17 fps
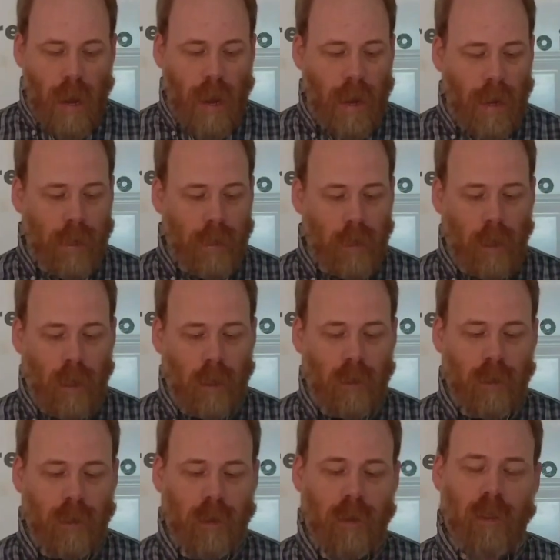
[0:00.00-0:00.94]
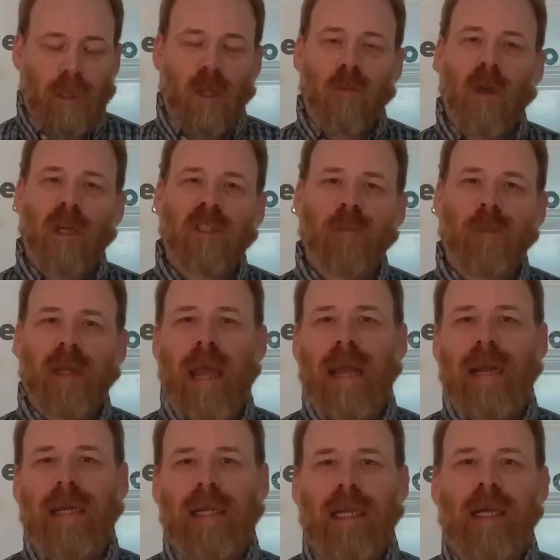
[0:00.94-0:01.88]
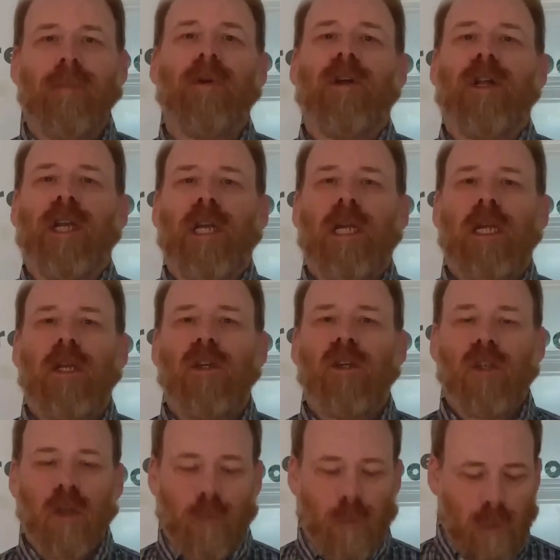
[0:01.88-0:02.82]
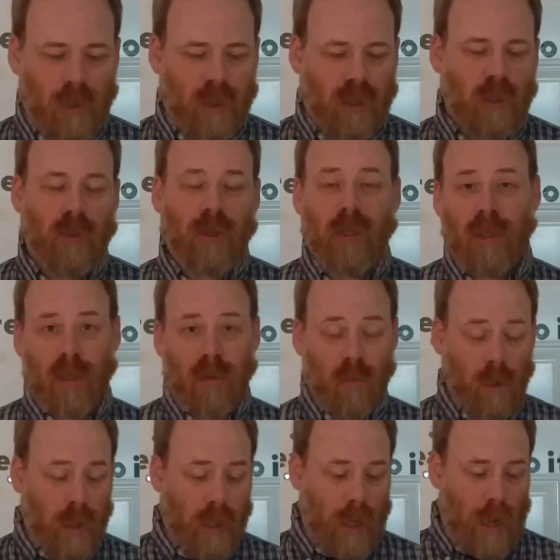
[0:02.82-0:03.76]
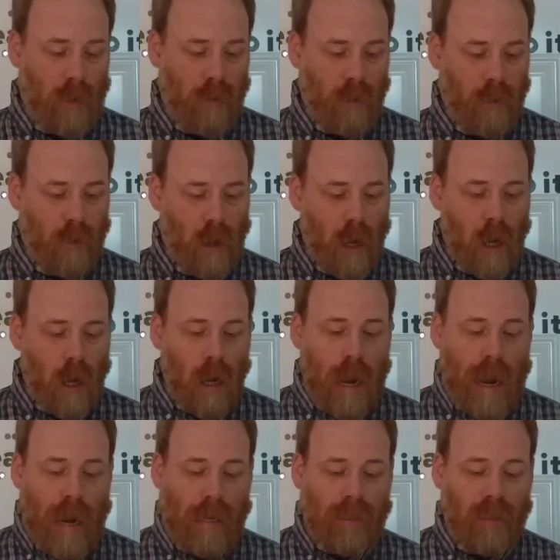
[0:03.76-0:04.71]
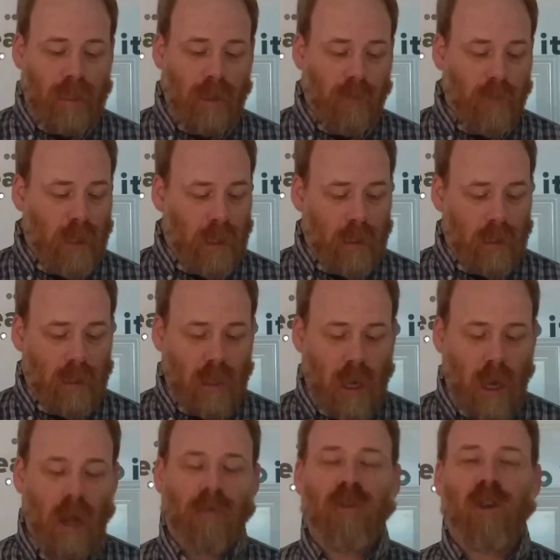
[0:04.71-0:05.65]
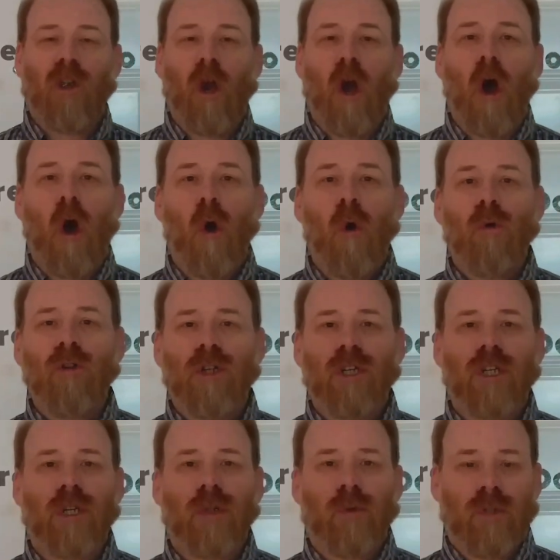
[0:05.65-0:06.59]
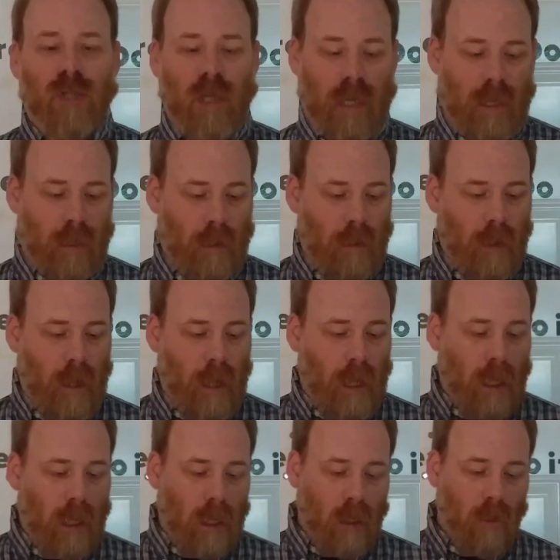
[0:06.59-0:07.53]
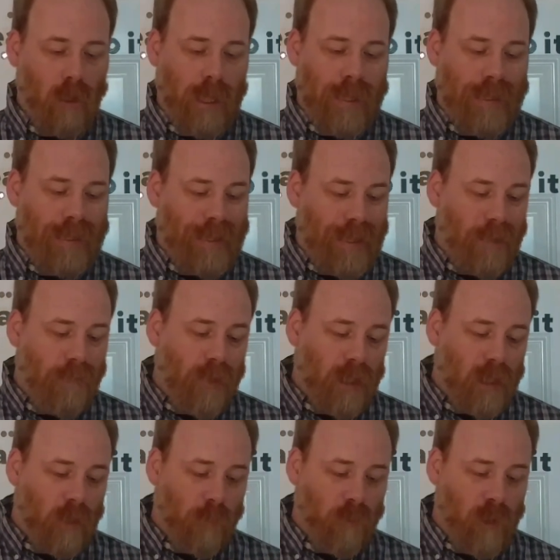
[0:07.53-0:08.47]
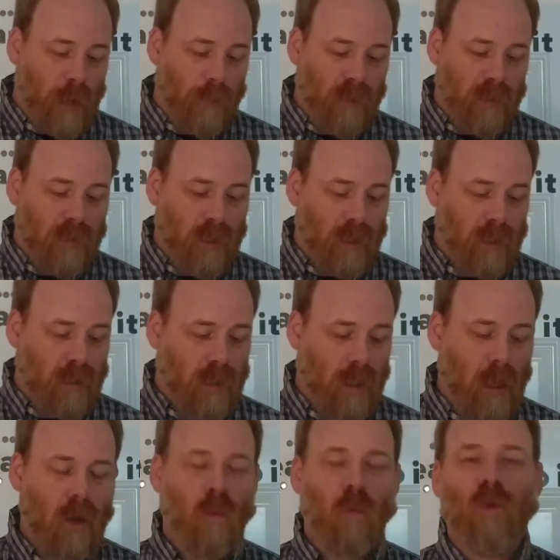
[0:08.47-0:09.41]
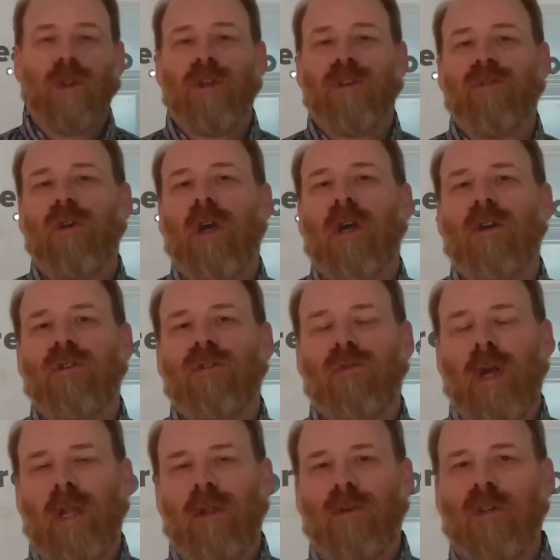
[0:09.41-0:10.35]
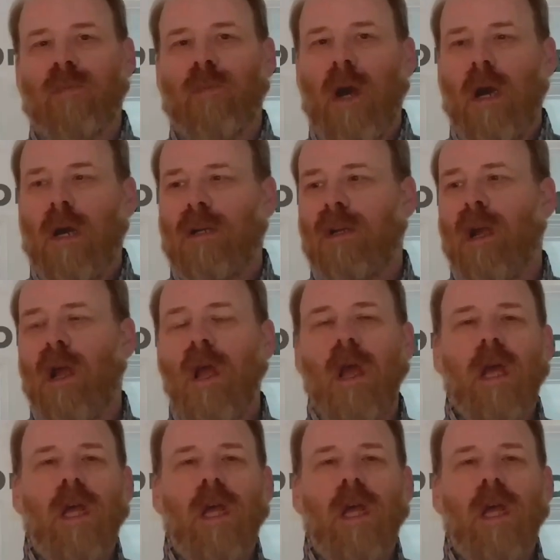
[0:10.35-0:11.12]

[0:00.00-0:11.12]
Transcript: And you must be at liberty to pursue, this is written on there, activities of your own choosing, including leaving the premises where the truck or trailer is parked.